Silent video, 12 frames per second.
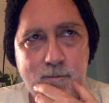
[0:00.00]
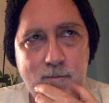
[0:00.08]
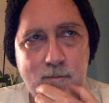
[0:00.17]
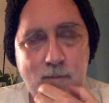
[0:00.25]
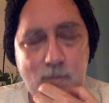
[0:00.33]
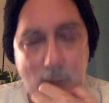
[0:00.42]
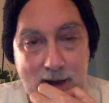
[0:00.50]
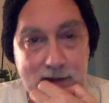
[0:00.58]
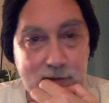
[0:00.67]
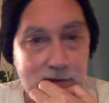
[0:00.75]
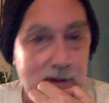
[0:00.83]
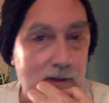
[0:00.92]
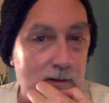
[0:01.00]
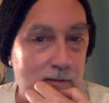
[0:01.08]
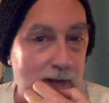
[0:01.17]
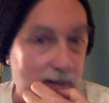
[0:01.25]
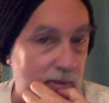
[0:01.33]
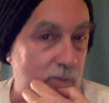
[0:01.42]
mic for the
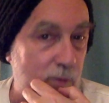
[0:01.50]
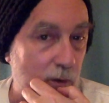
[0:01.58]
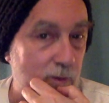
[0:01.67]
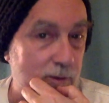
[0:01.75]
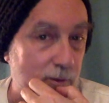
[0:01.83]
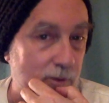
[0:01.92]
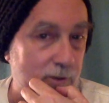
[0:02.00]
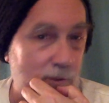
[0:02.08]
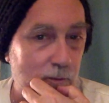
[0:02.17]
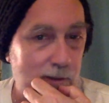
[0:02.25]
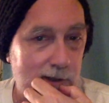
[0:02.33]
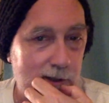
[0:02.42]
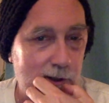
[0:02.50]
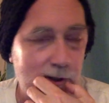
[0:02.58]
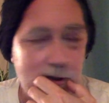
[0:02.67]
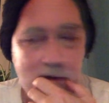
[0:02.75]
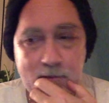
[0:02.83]
MacBook Pro is also really good,